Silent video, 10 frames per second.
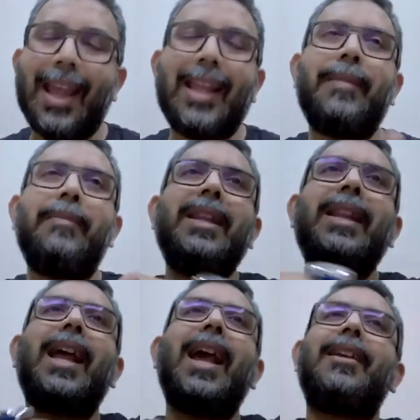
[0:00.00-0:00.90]
And the
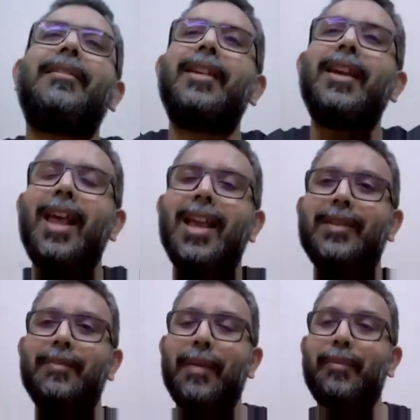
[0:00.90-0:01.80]
minute I
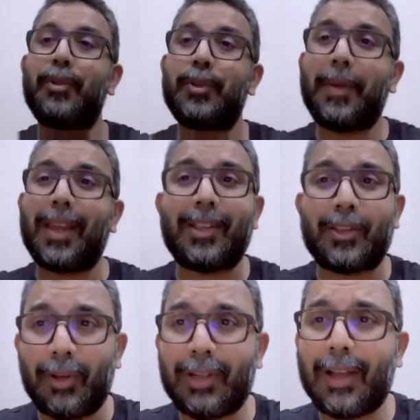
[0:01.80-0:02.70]
realized my prospect is
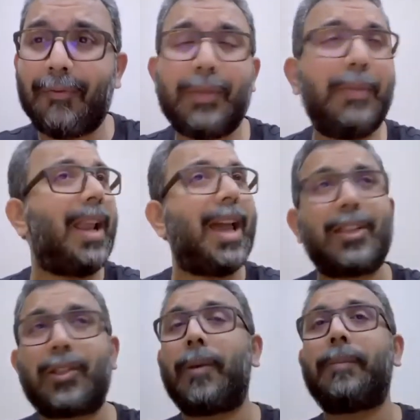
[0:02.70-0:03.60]
not comfortable, I
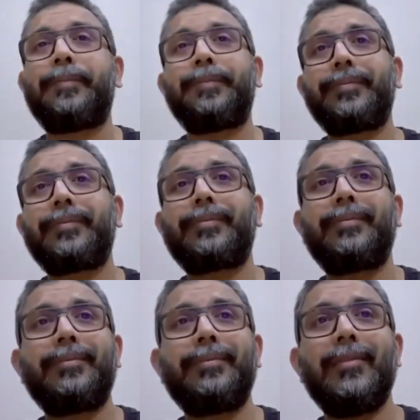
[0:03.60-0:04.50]
stopped.
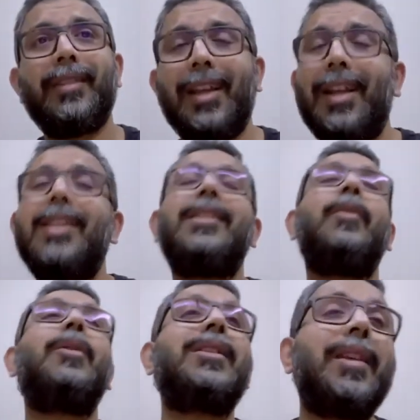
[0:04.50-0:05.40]
And I said,
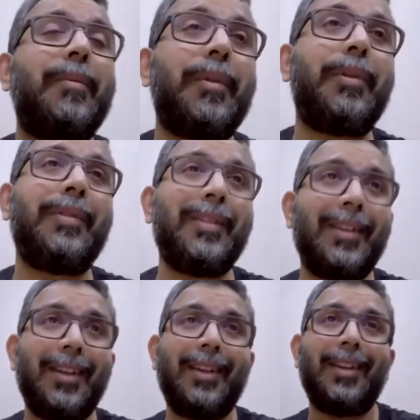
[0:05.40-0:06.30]
what's up, bro?
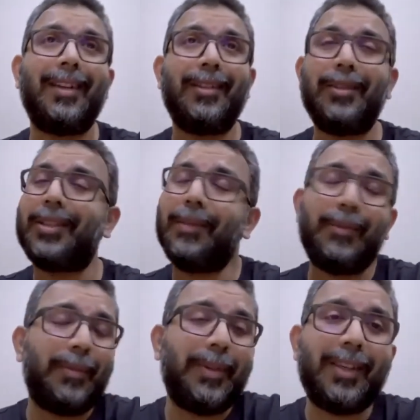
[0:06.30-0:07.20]
You seem
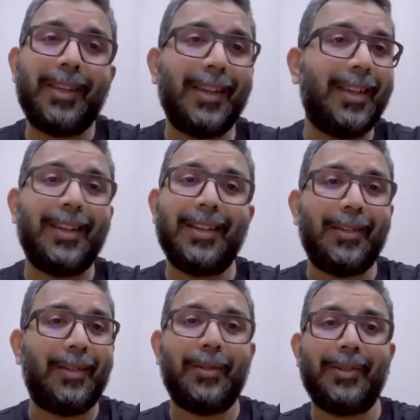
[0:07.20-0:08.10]
to be,
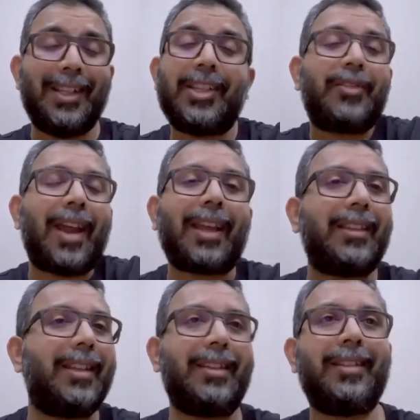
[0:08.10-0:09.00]
you know,
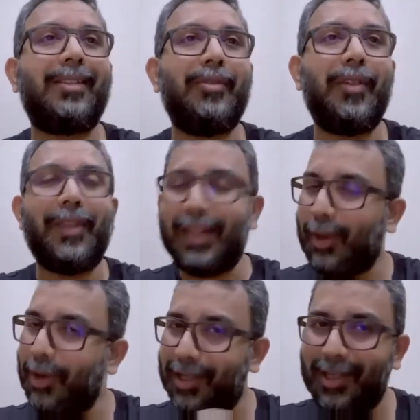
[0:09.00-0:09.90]
distracted. You have any
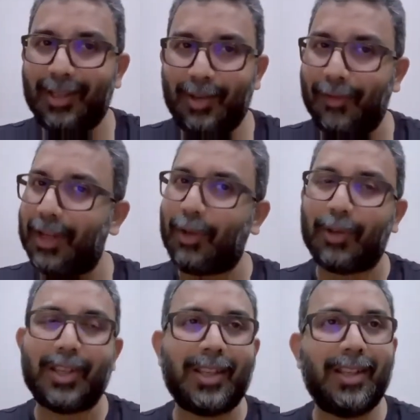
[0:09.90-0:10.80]
questions? You have any
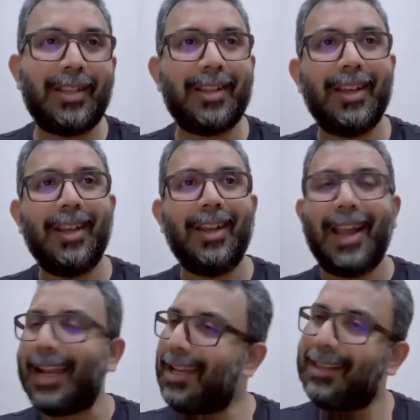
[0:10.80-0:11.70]
concerns?
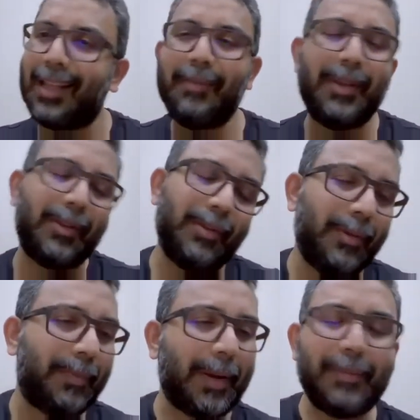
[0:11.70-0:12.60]
And they'll tell me, you
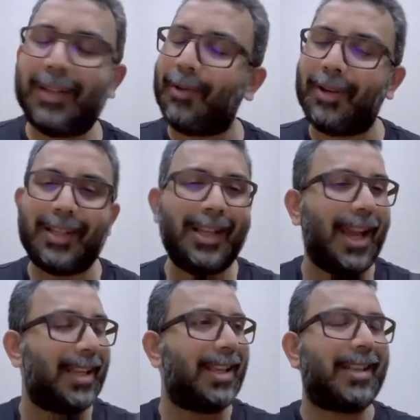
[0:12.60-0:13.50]
know, Pathman, honestly,
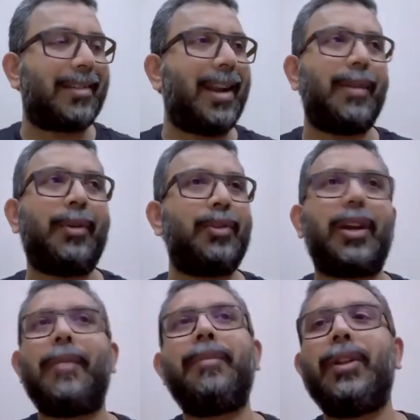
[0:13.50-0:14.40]
I just read about your
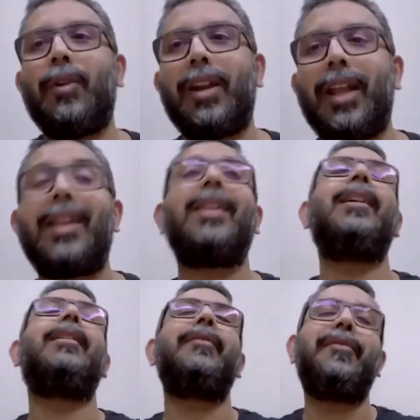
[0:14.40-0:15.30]
company online.
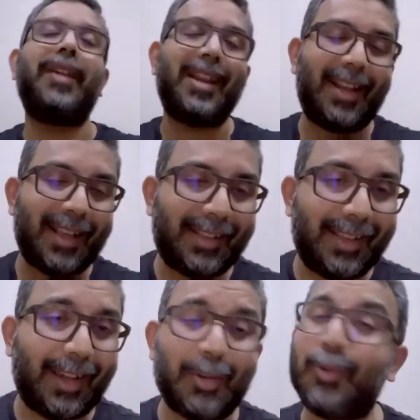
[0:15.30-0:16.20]

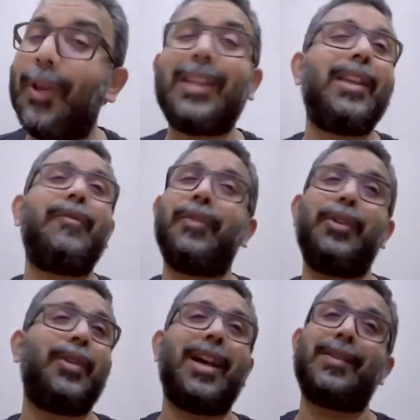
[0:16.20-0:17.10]
Fantastic. I was waiting for you
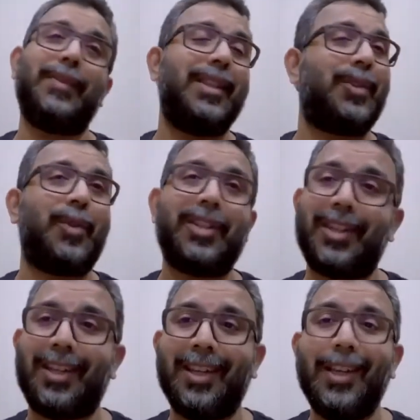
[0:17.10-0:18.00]
to ask me this
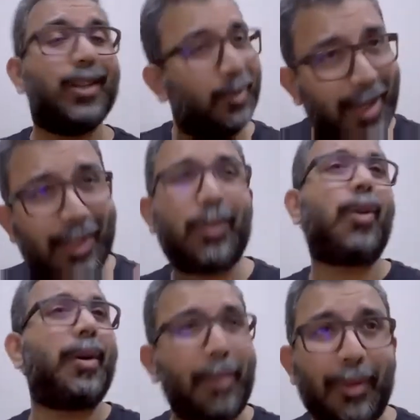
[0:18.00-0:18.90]
question. So let's
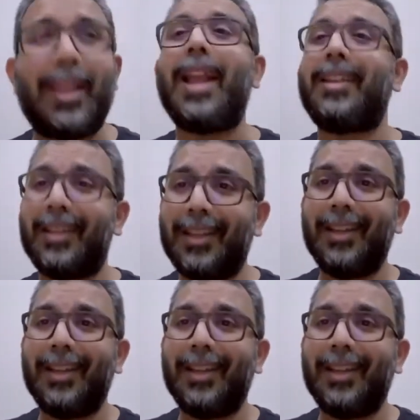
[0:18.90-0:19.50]
talk about that.